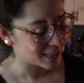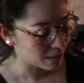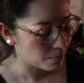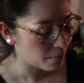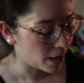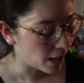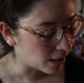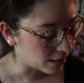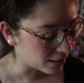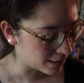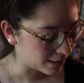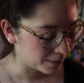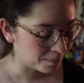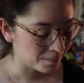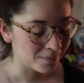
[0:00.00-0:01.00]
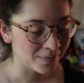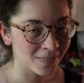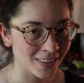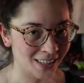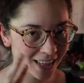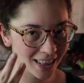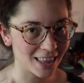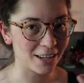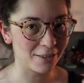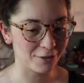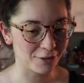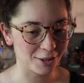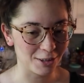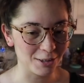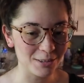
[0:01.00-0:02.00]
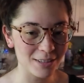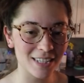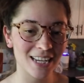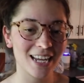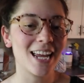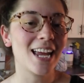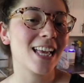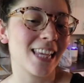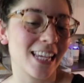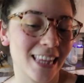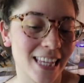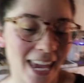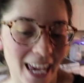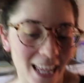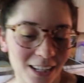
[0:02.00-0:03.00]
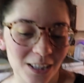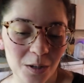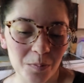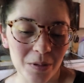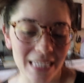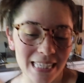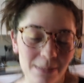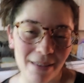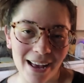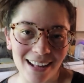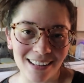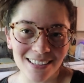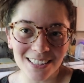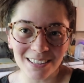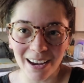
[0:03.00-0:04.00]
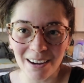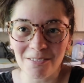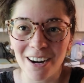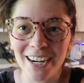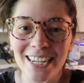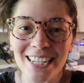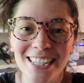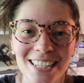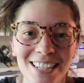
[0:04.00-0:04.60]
smell the fruit, like the cantaloupe smell. So I wanted